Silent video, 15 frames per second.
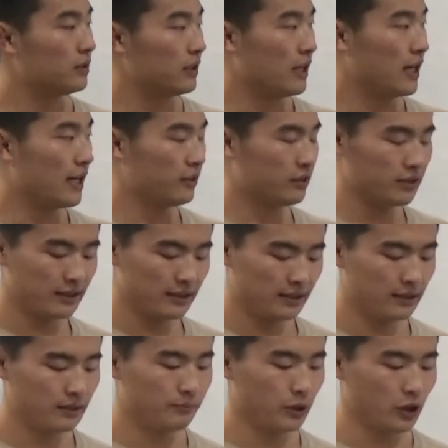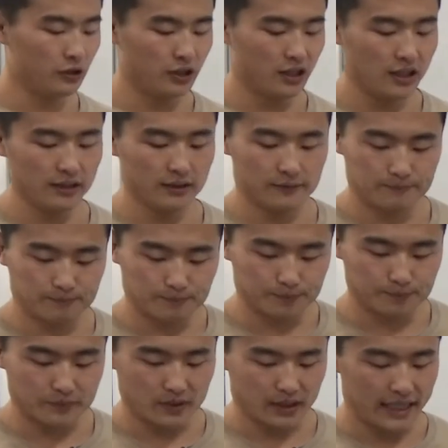hydrogen proton,
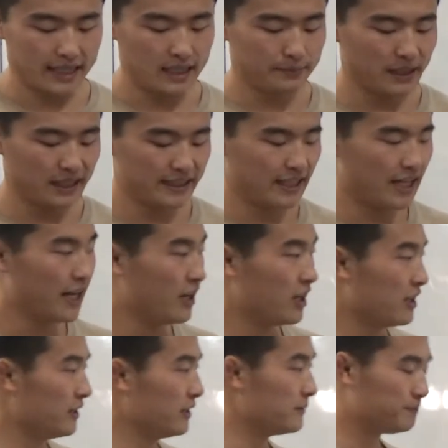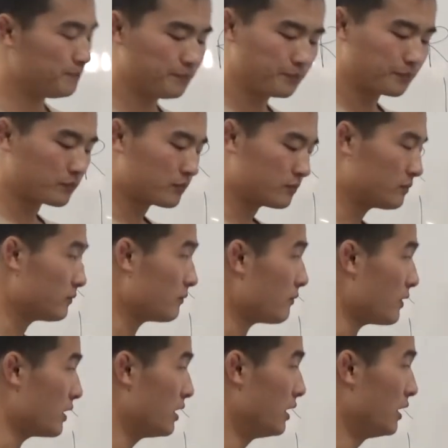H plus ion.
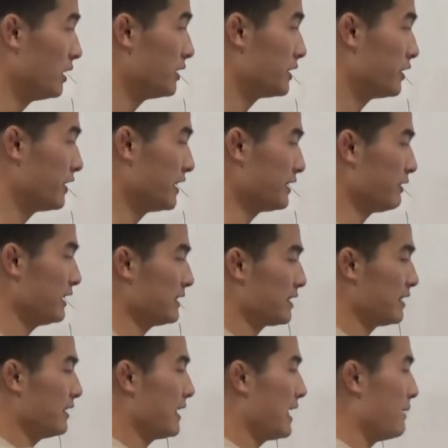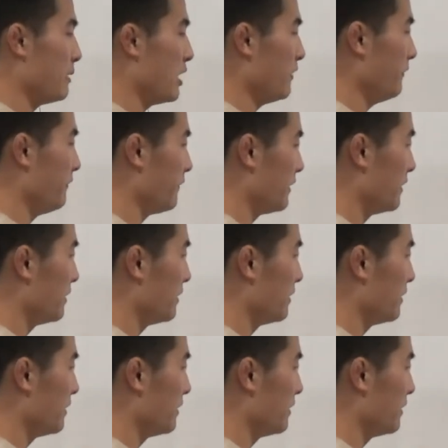So this one's going to come off.